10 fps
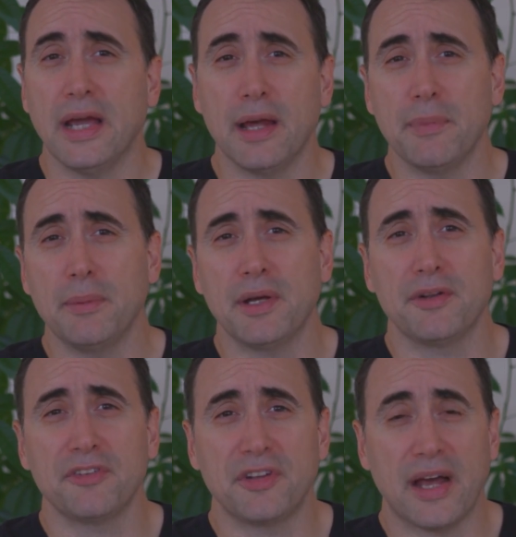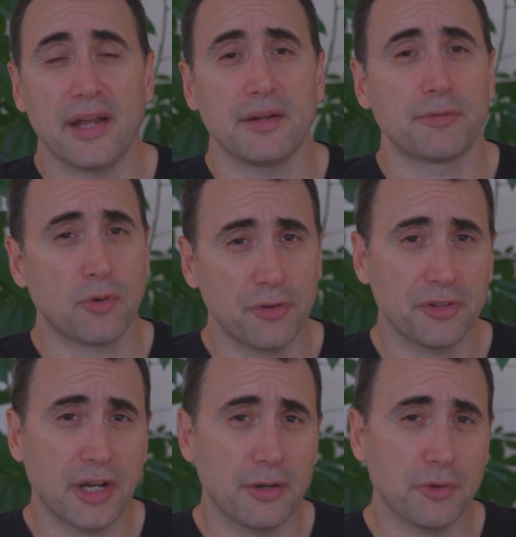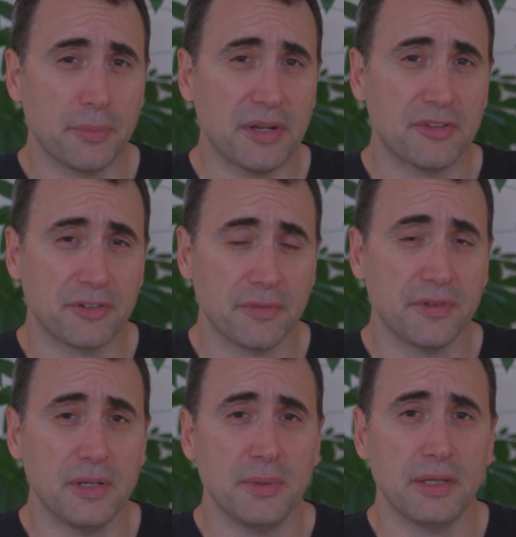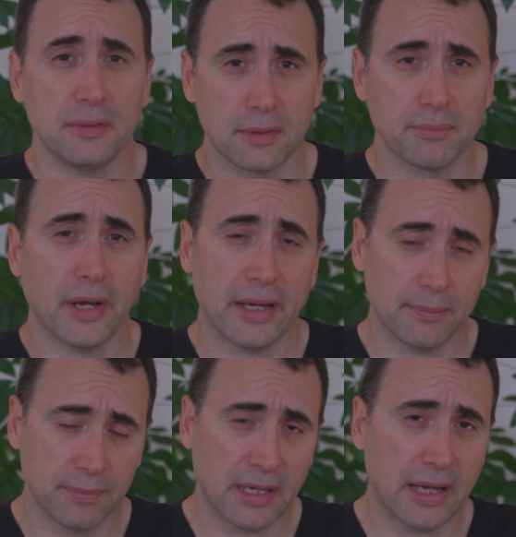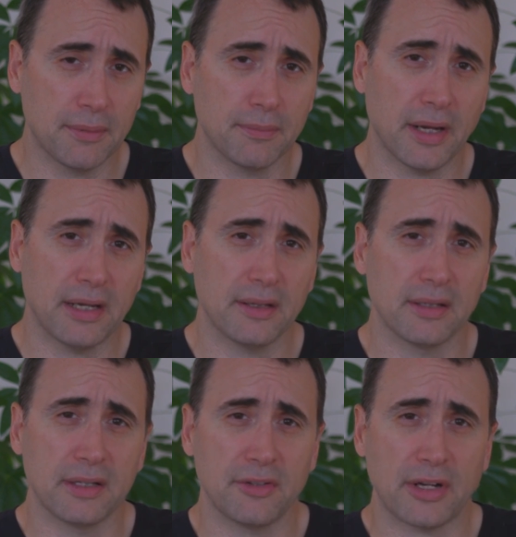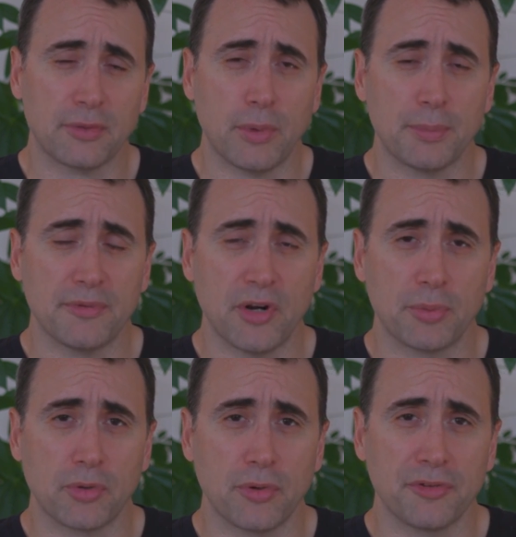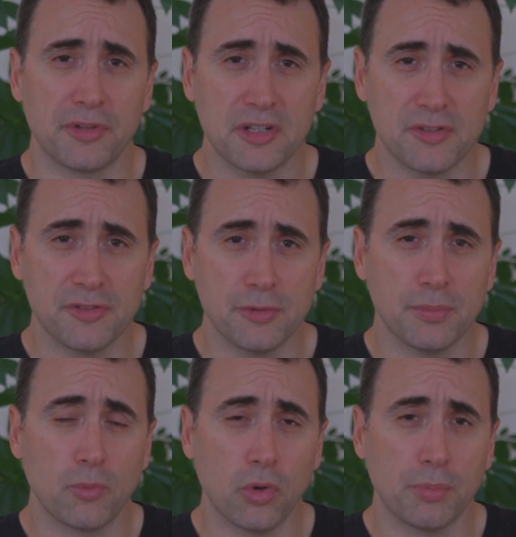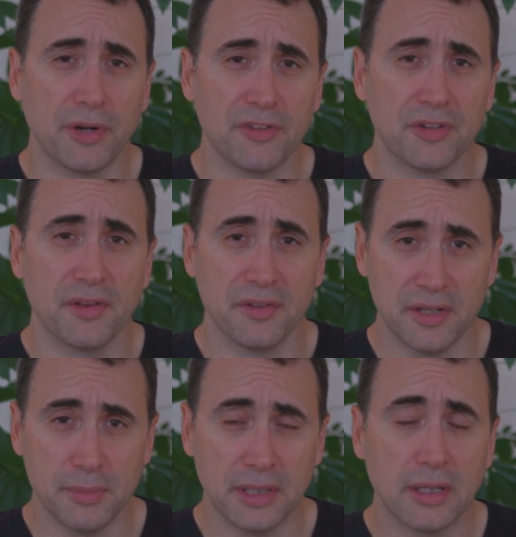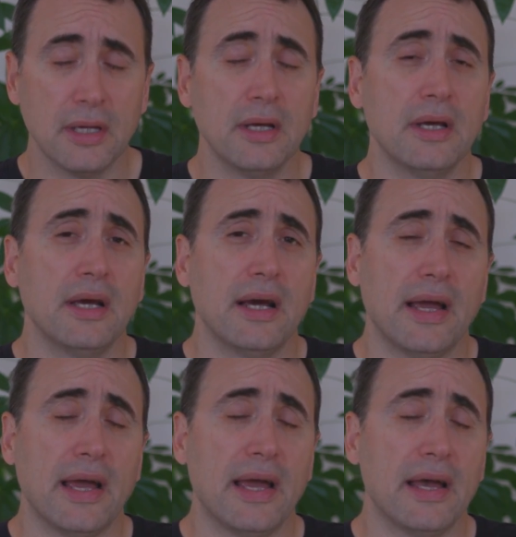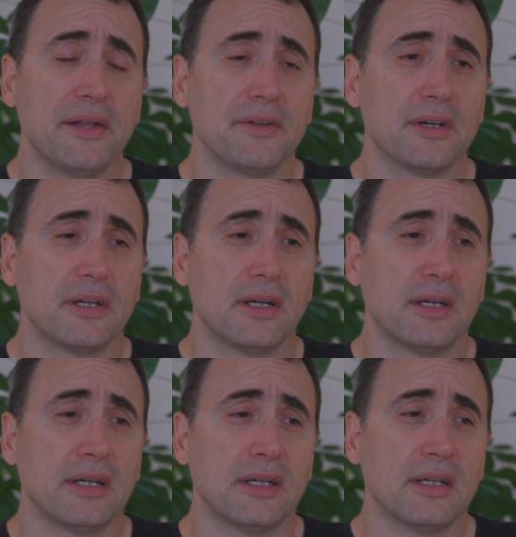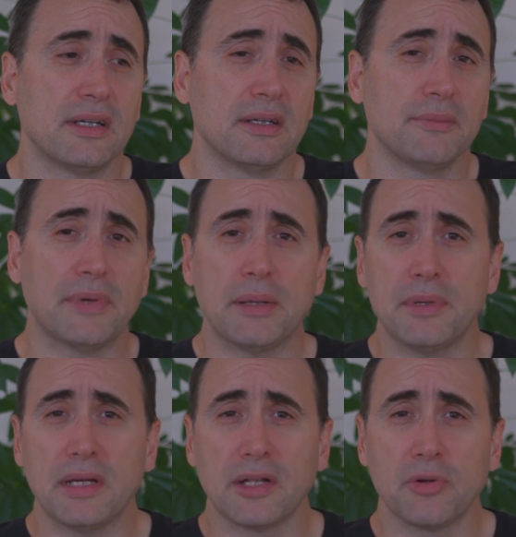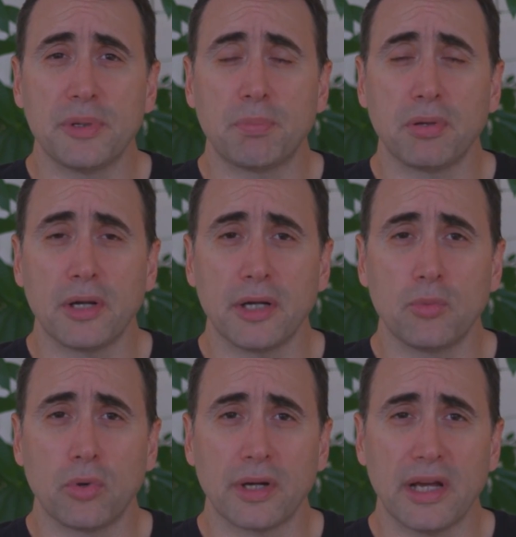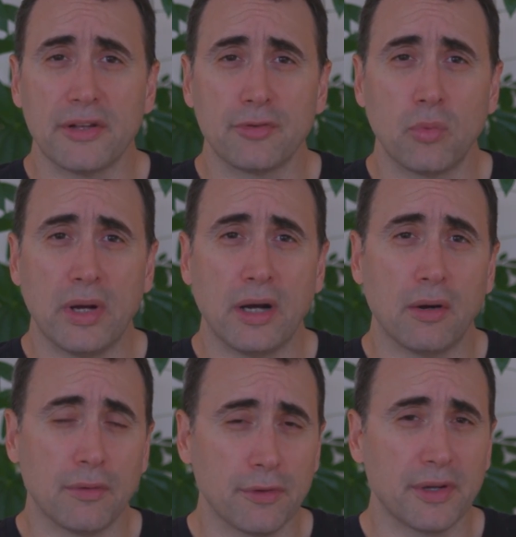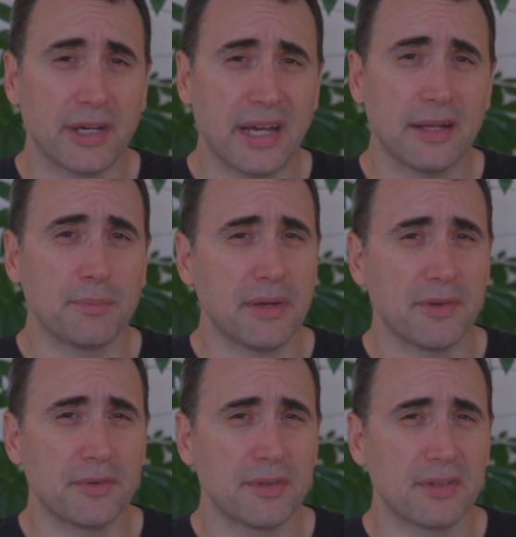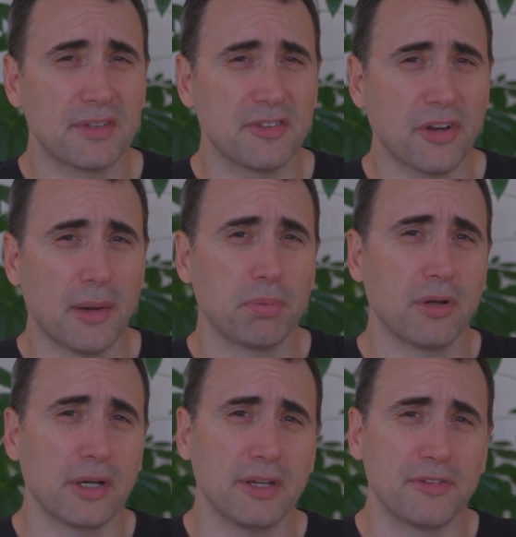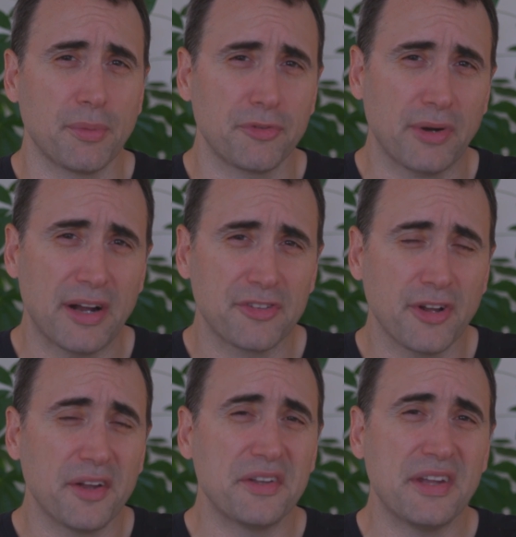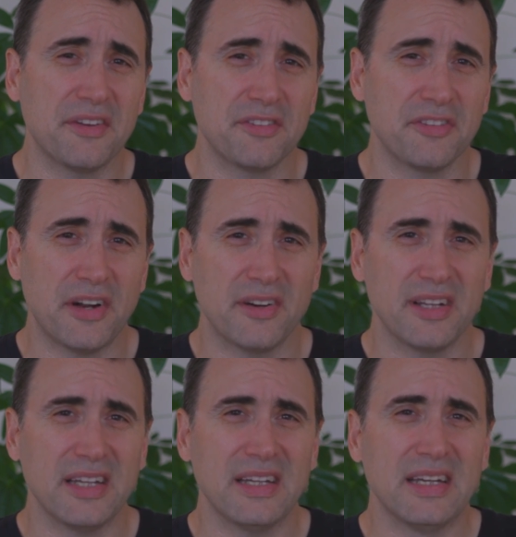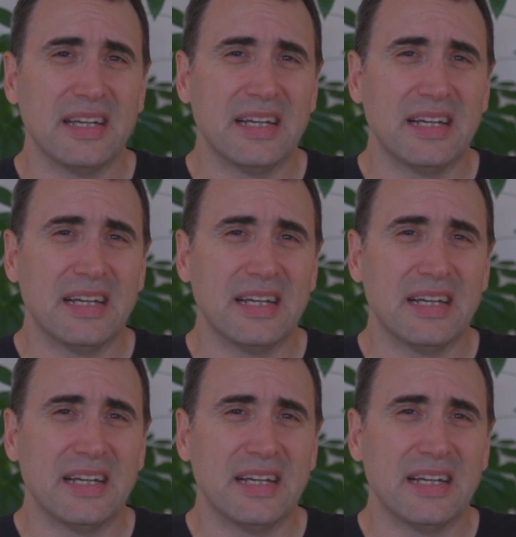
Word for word: And maybe understand. Of course, you got to know the basics of theming. My again, my interactive web developer course teaches you WordPress theming, and uh, maybe a little bit of plugin work as well. Although again, be able to design plugins from scratch, not necessarily